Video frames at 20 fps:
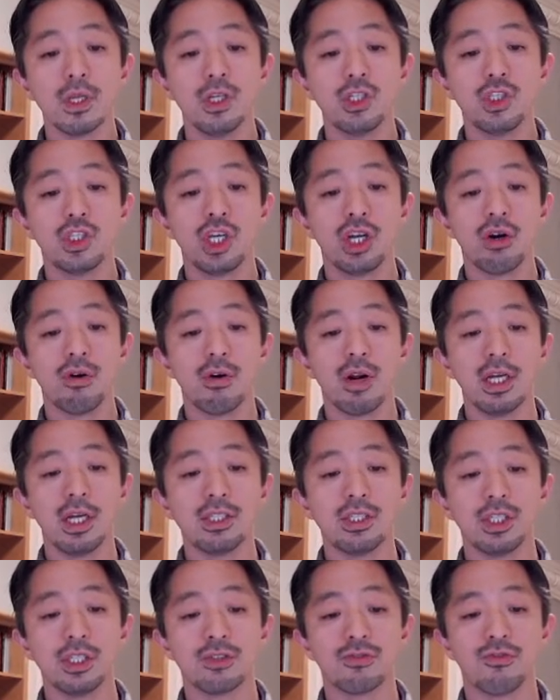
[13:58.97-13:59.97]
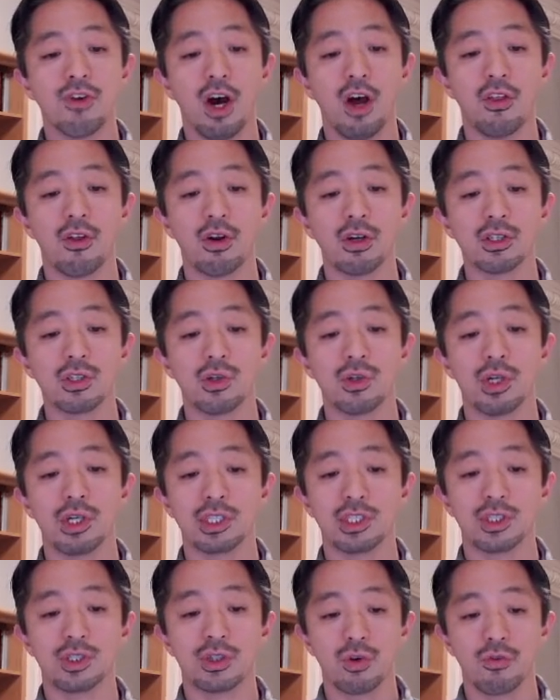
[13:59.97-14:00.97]
generalize this further. So there's
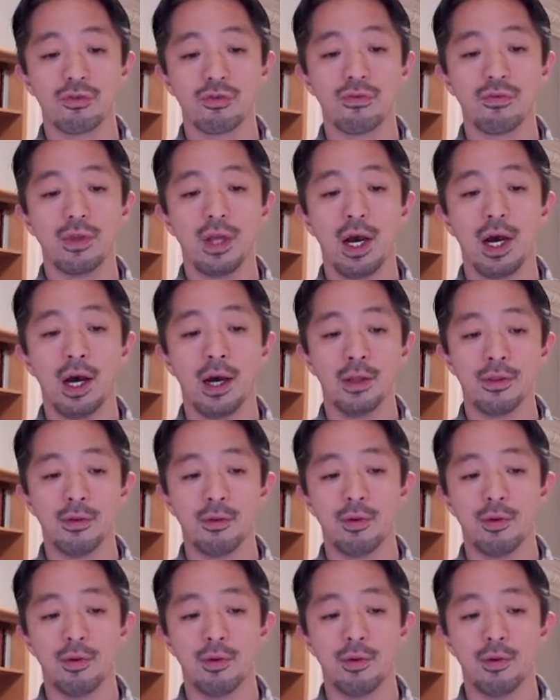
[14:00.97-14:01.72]
sort of uh, the